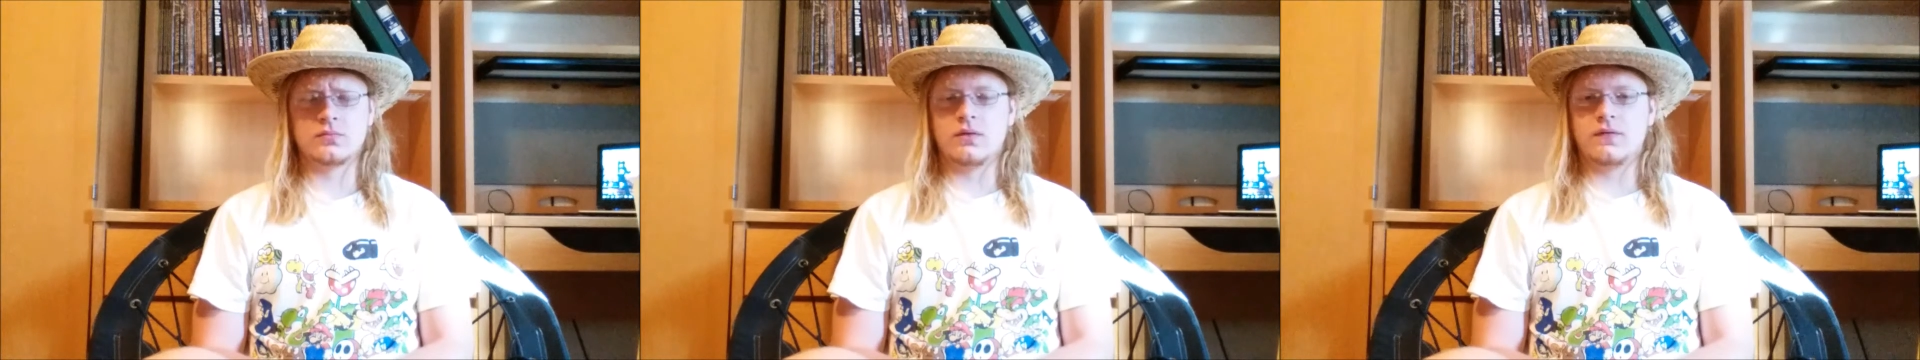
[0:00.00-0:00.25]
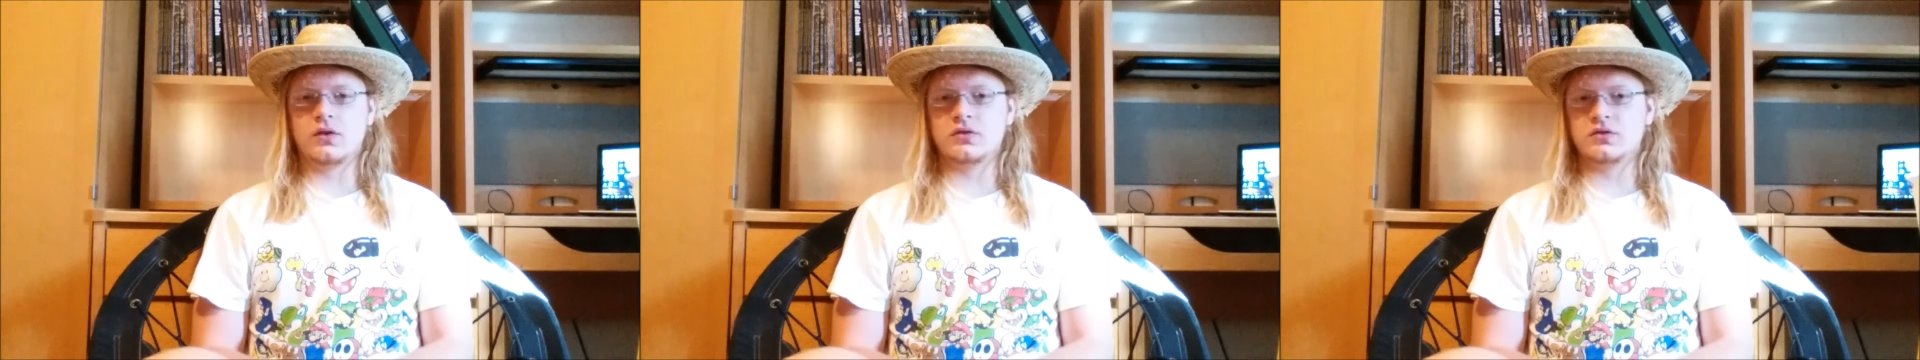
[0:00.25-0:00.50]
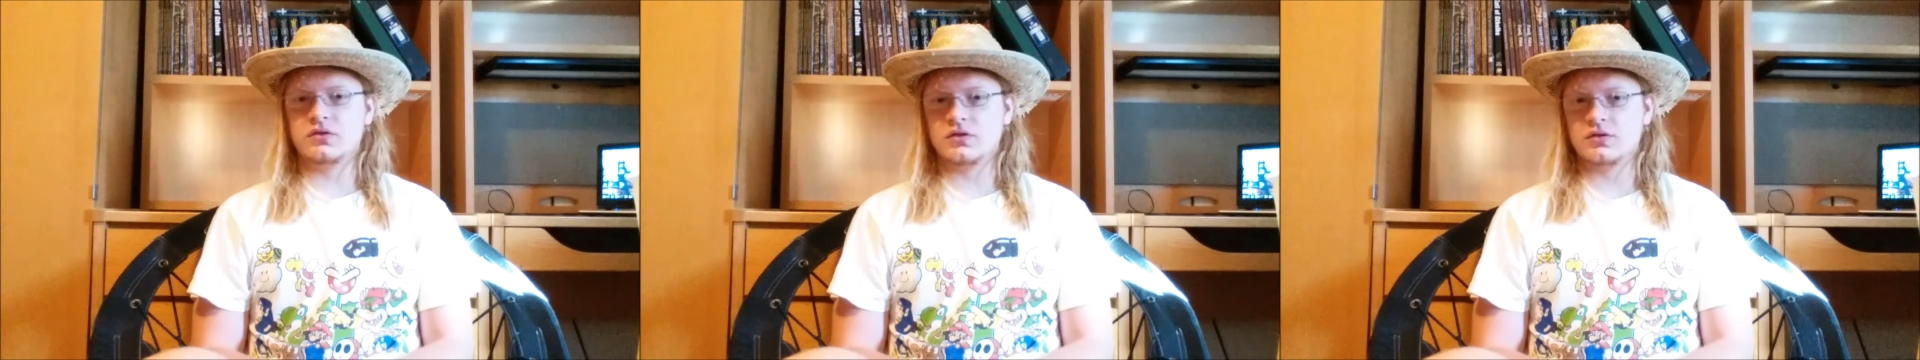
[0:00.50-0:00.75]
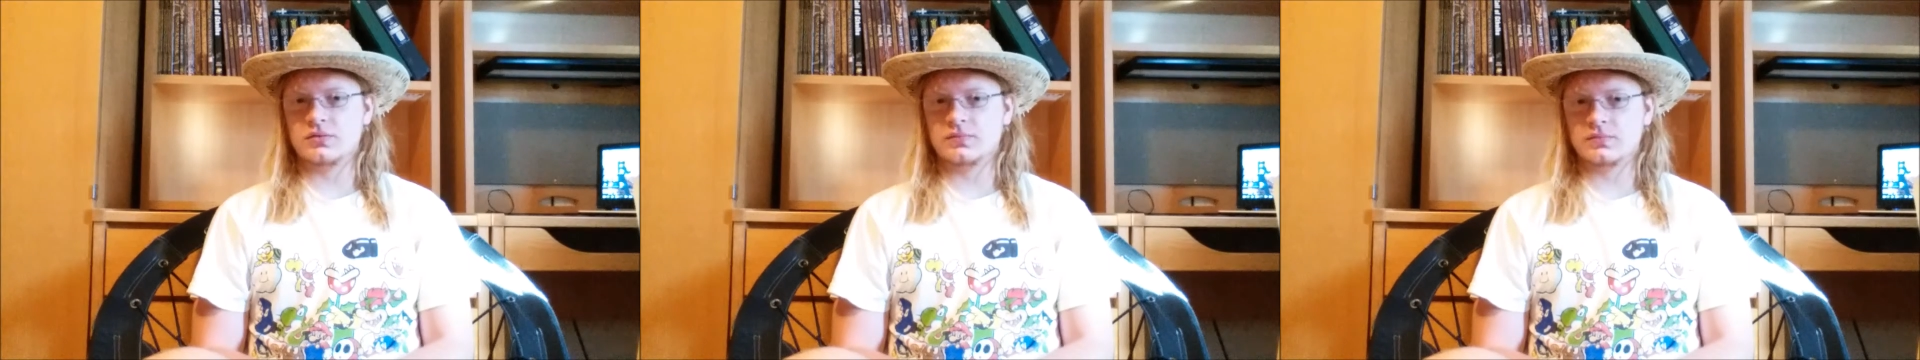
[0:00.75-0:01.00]
The
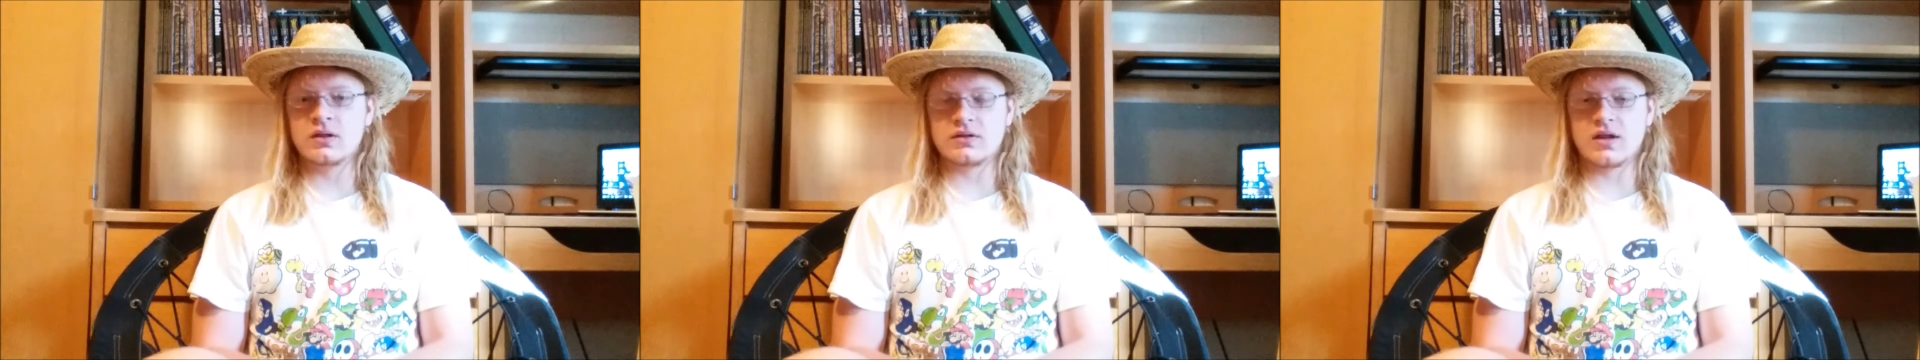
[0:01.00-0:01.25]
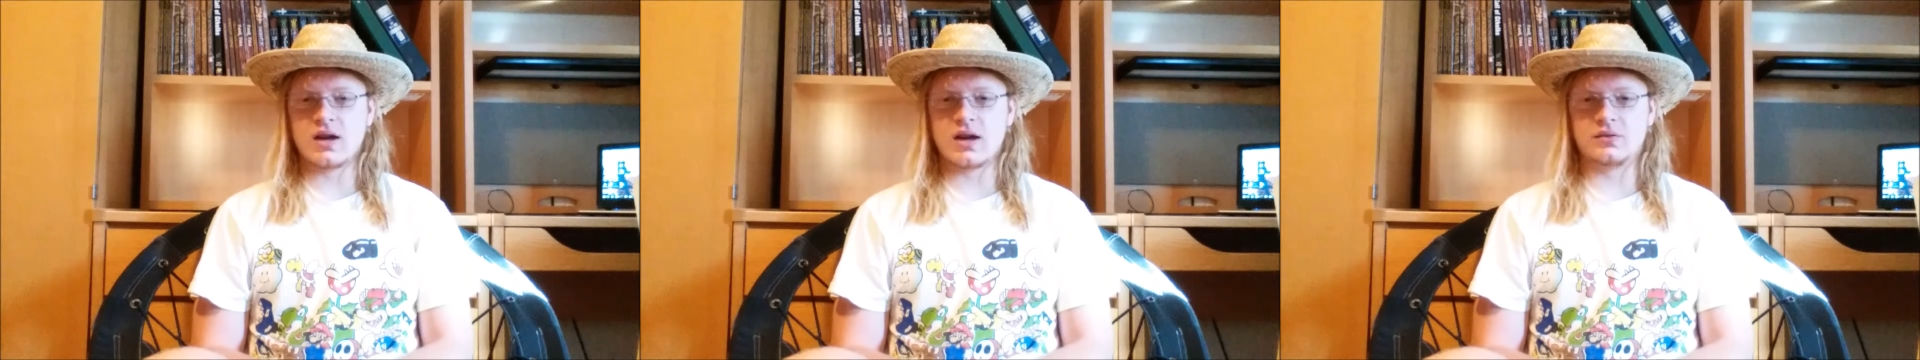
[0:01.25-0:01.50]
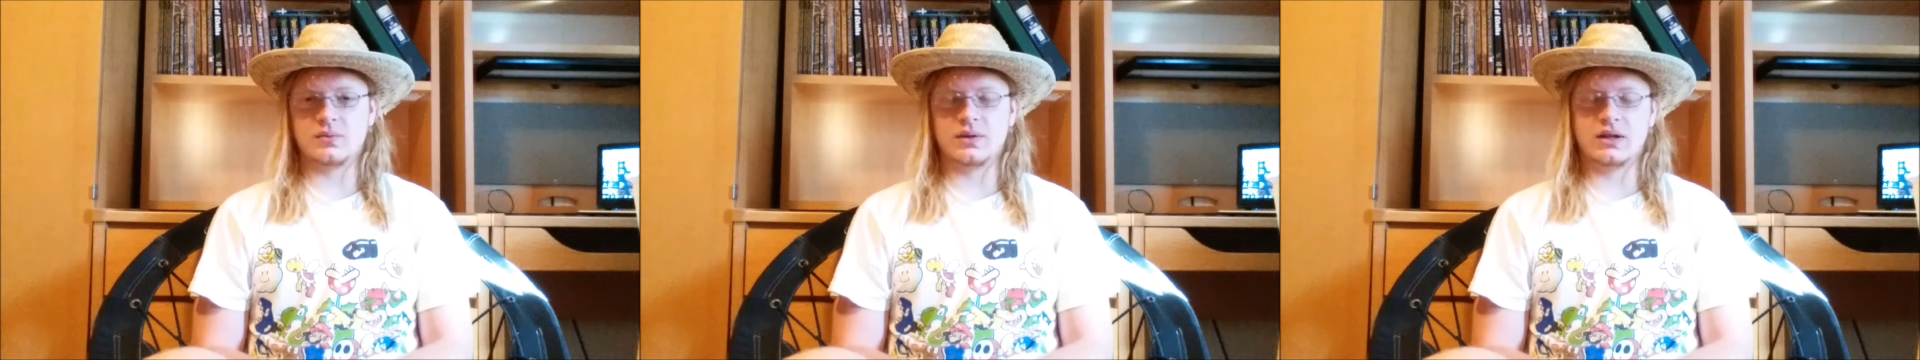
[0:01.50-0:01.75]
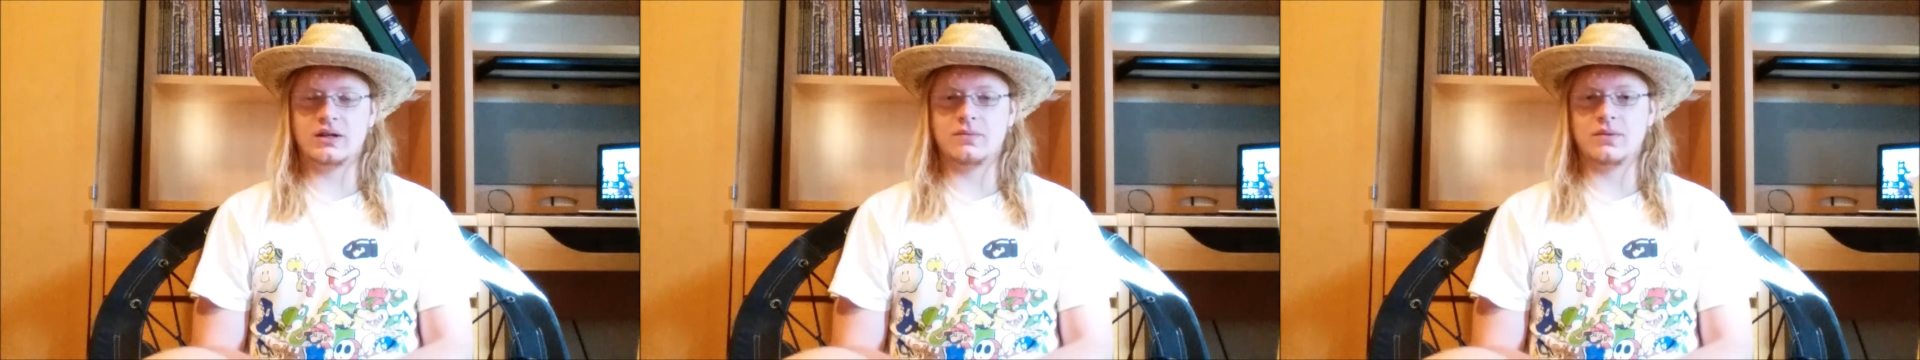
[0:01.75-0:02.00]
first was that we need to